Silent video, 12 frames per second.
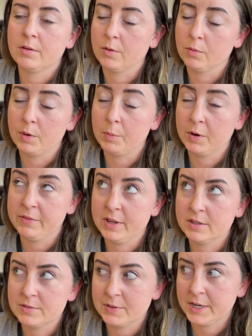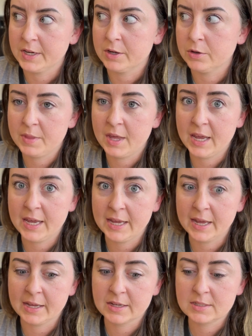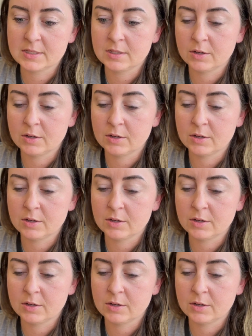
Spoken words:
or a previous video, the AX